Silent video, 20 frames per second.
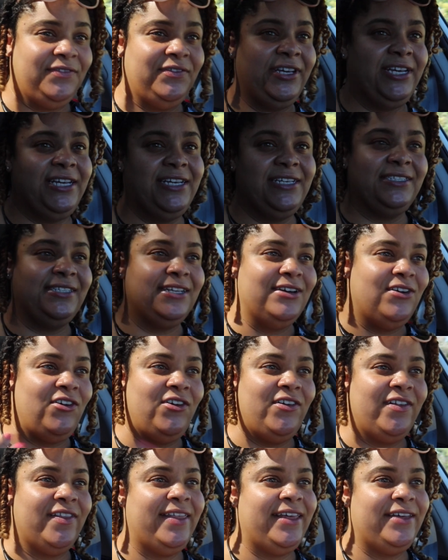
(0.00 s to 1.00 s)
fees and
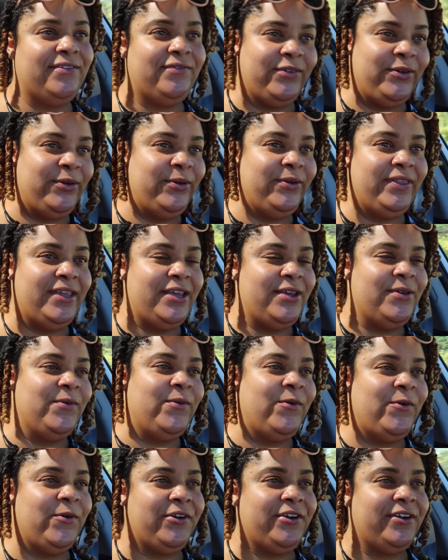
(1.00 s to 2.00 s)
all of that food that you
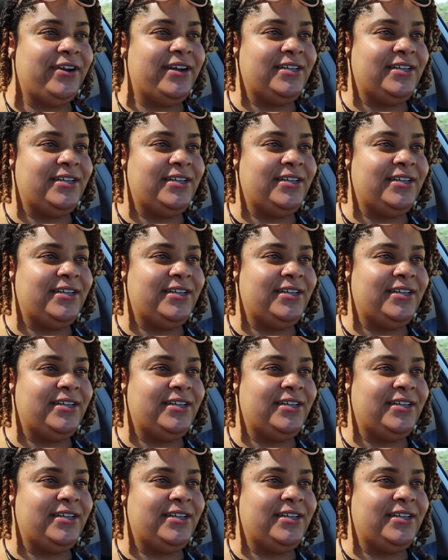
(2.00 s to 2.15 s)
order,